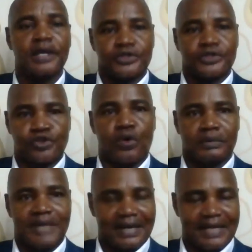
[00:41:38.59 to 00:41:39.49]
So
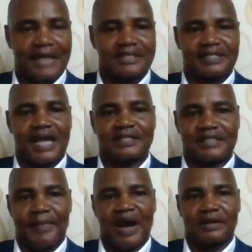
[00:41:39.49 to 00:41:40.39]
that's
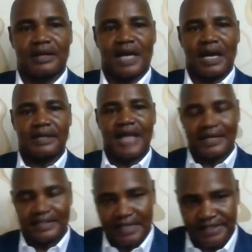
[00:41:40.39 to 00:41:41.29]
about
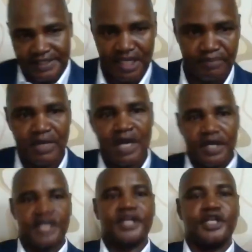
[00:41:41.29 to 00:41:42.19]
that scheme.
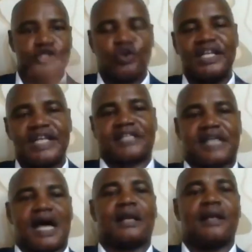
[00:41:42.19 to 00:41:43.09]
It is only
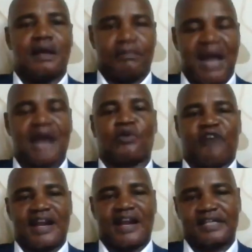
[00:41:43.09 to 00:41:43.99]
NASAL
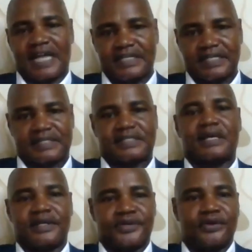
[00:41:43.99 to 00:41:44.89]
Microfinance that is,
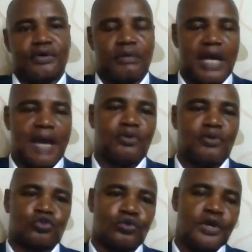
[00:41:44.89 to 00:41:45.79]
able
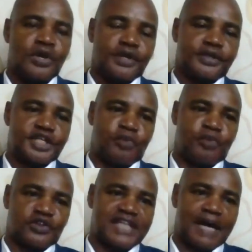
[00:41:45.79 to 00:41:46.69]
to
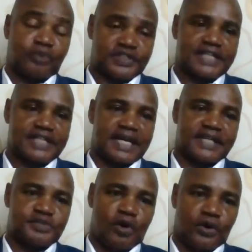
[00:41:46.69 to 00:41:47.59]
disburse, that process and
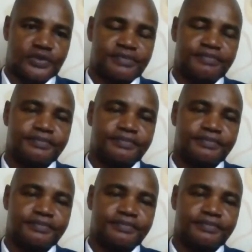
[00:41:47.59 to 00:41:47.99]
disburse.